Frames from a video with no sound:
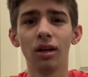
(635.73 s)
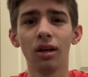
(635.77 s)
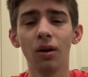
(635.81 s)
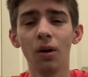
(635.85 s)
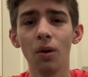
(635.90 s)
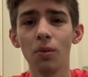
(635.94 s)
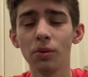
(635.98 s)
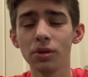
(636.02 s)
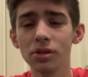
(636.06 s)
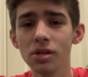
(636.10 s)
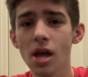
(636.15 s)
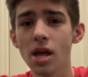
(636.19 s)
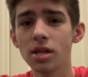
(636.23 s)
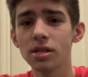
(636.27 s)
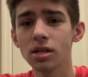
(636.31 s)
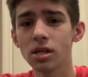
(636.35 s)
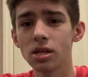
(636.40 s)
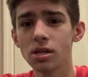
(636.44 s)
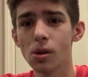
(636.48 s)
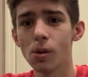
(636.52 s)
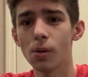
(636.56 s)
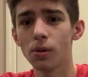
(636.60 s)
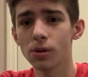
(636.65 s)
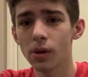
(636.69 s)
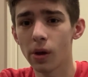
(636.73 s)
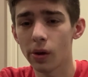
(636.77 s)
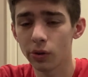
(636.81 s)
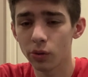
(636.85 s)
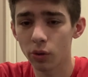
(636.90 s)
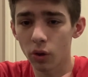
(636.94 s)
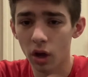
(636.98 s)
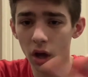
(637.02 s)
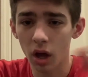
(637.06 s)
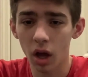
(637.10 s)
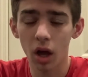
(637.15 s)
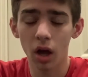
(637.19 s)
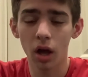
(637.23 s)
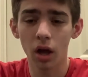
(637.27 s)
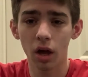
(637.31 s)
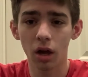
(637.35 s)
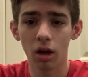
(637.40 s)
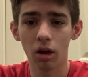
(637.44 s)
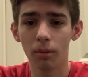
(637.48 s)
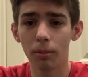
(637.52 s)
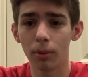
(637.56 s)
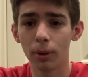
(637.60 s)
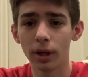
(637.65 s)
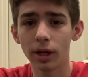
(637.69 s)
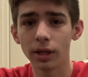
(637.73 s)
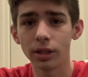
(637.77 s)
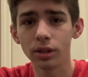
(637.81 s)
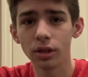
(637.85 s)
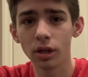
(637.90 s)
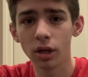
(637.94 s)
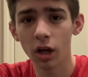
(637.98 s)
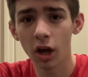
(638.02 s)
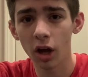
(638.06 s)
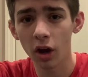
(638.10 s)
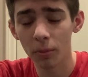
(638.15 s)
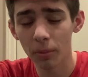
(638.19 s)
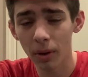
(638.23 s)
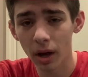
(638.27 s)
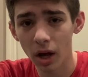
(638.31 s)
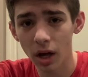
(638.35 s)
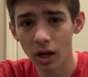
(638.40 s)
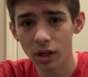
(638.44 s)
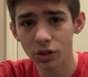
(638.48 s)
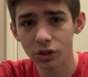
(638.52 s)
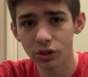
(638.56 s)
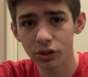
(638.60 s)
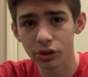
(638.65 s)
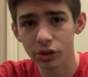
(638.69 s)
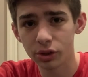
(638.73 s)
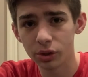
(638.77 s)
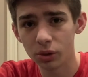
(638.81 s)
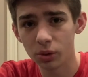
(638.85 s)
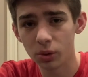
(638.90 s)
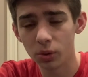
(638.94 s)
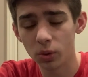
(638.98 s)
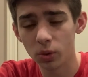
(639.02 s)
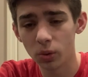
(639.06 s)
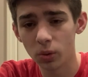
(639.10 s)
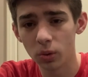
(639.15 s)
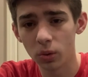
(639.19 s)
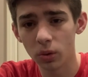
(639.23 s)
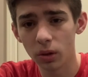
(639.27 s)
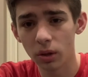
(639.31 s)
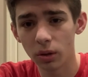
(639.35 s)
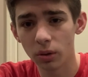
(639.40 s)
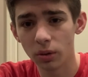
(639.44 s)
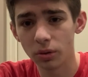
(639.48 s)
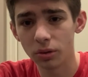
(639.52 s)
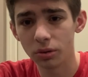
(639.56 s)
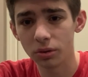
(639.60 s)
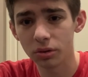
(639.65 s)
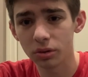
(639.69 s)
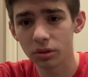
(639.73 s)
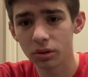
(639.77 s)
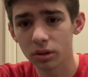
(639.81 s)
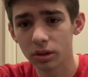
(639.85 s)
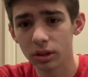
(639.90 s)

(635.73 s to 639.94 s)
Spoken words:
It was nice because it was also homage to